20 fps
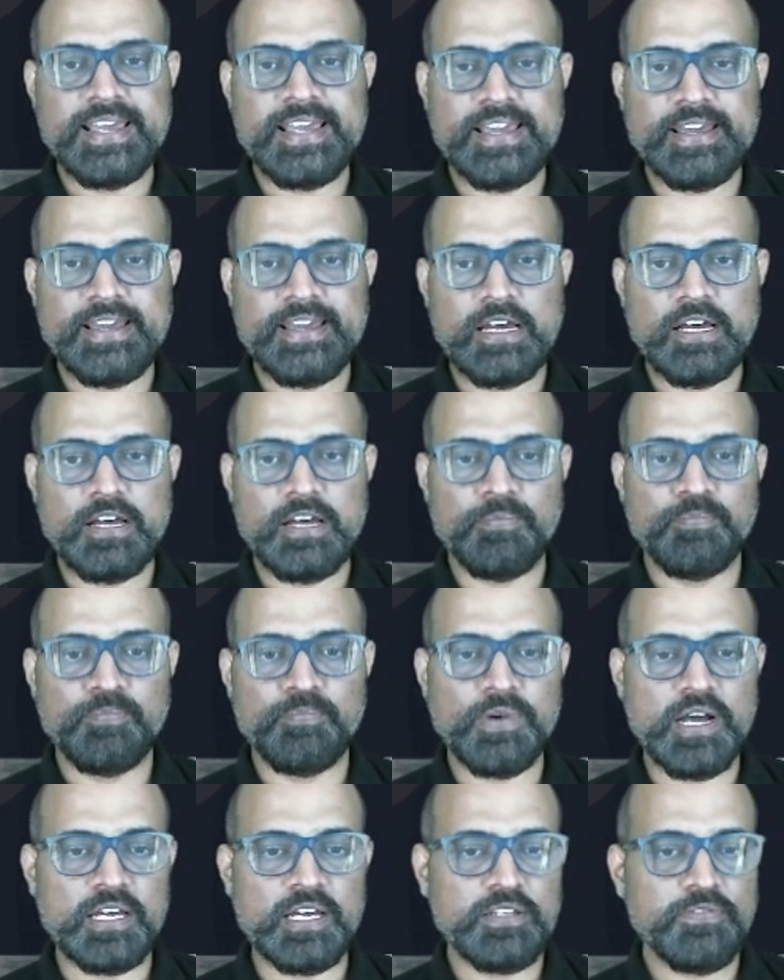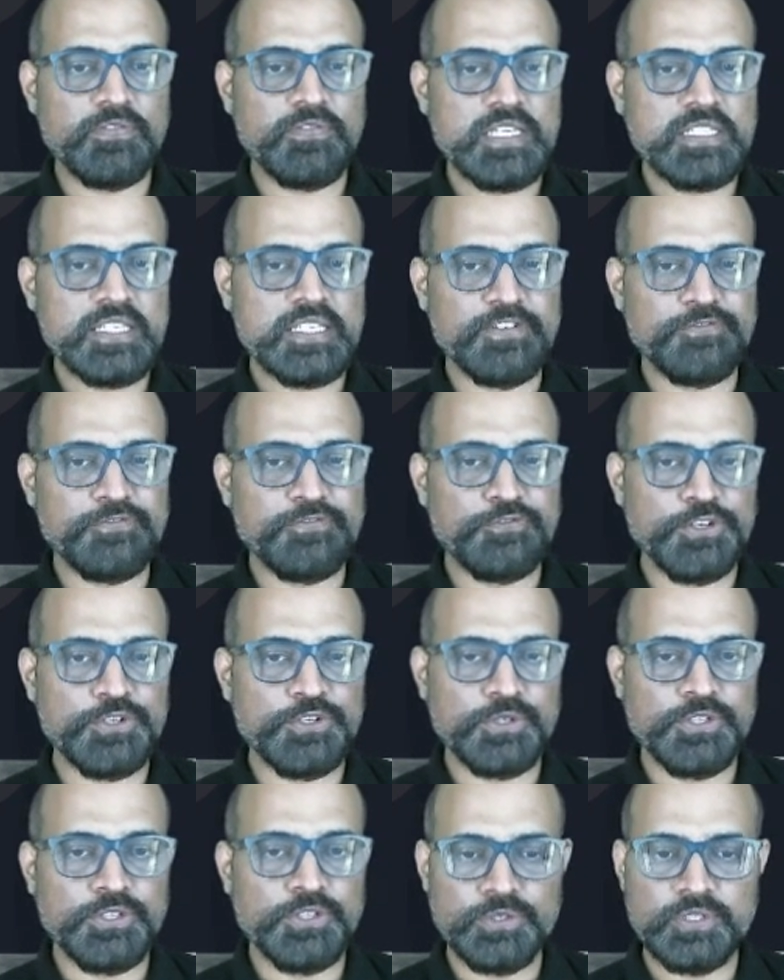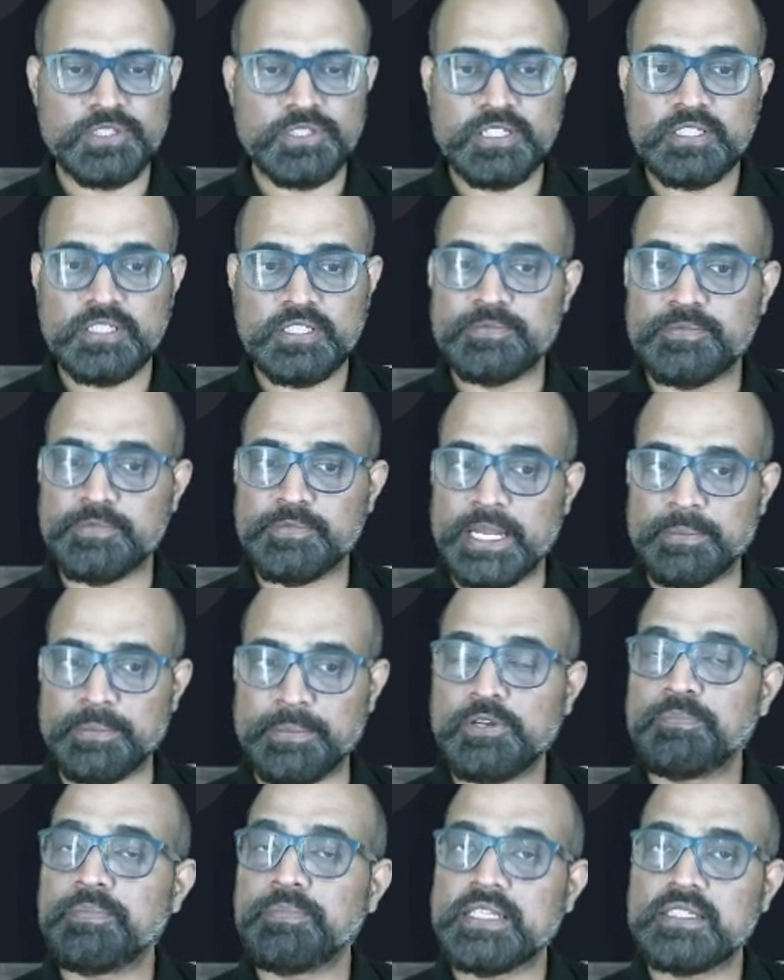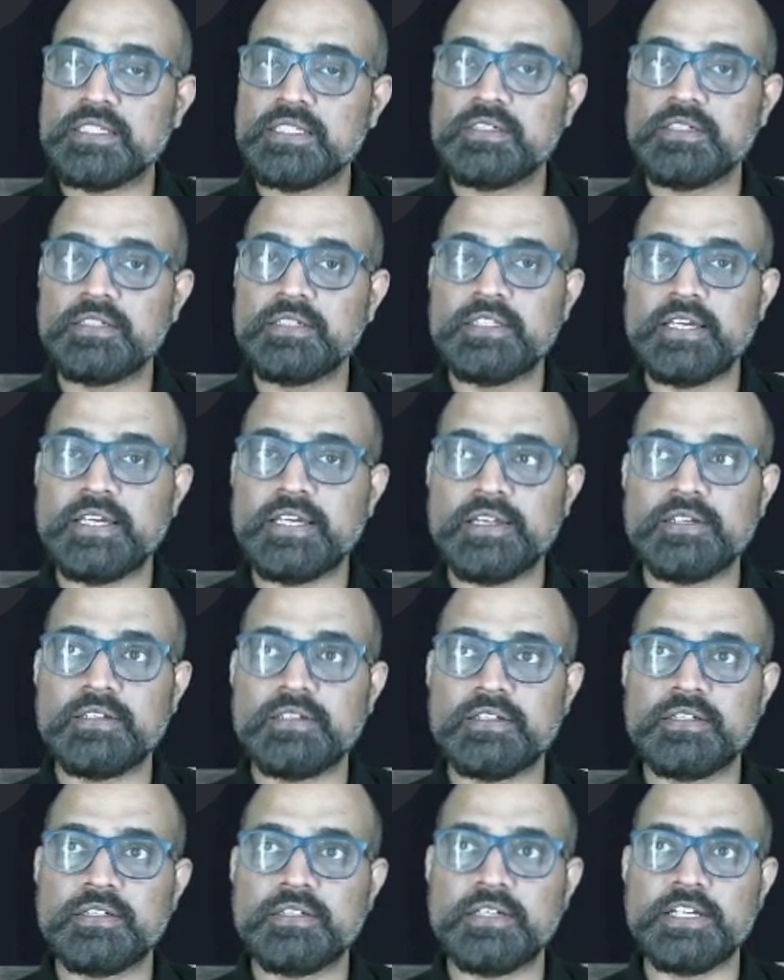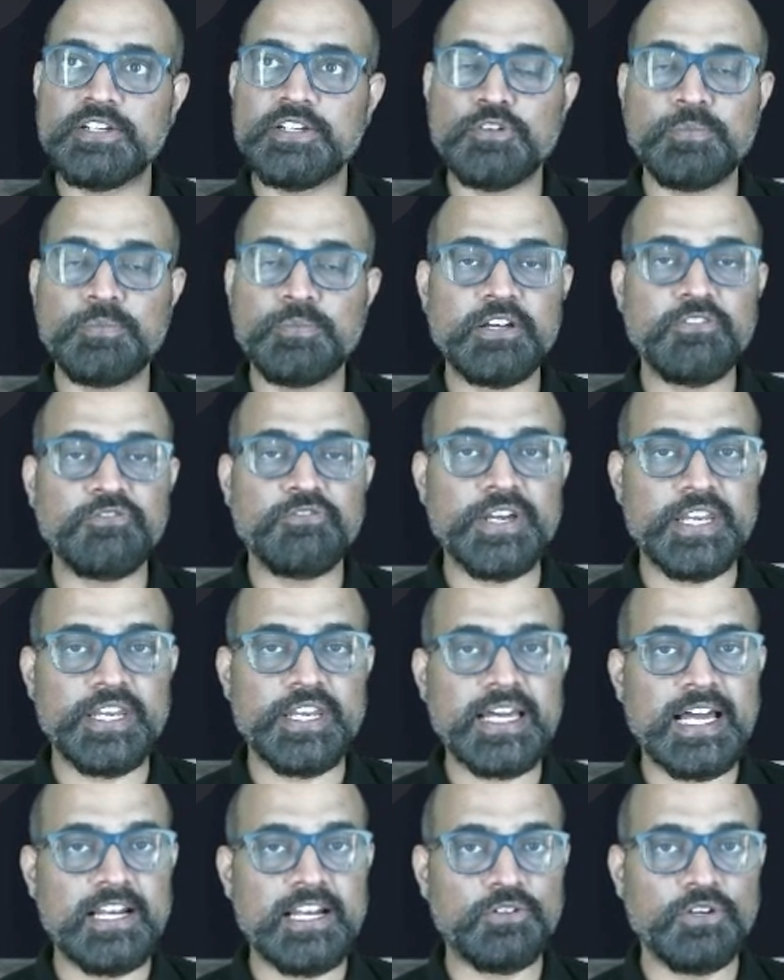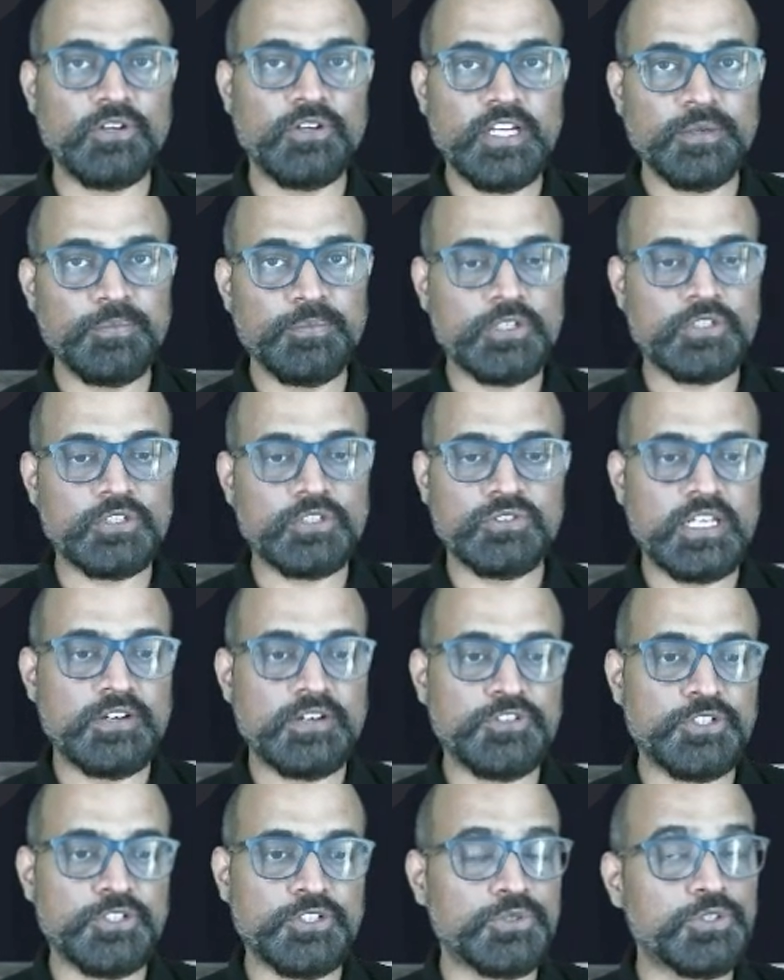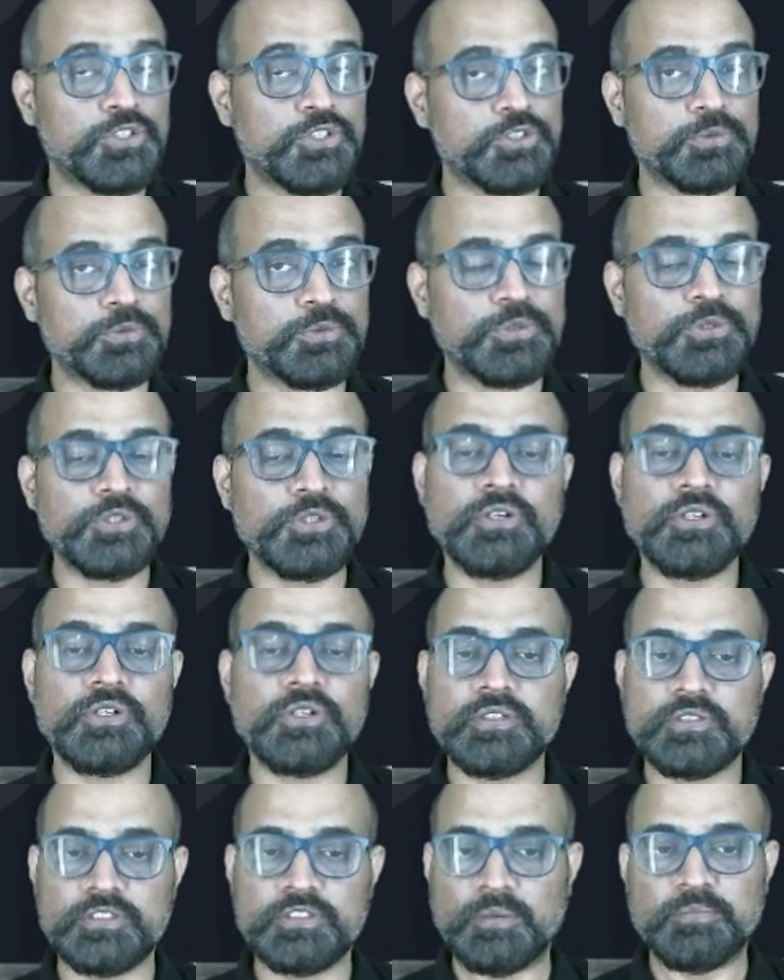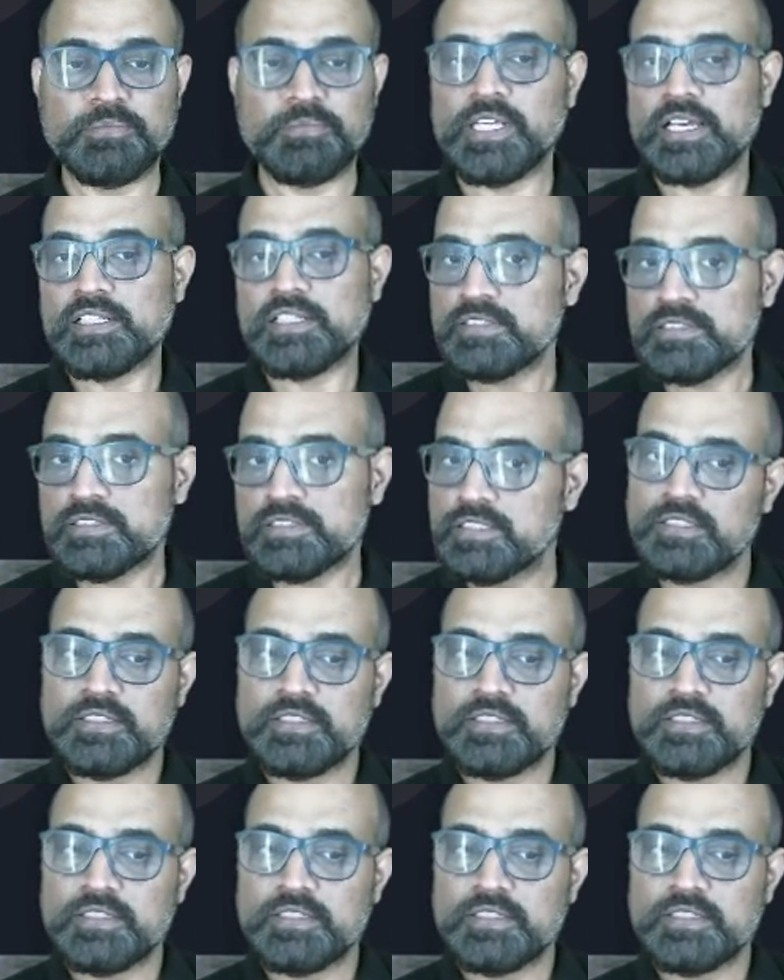Otherwise, if we don't use this table method, then it will become very calculative because we'll have to do cube root or something else.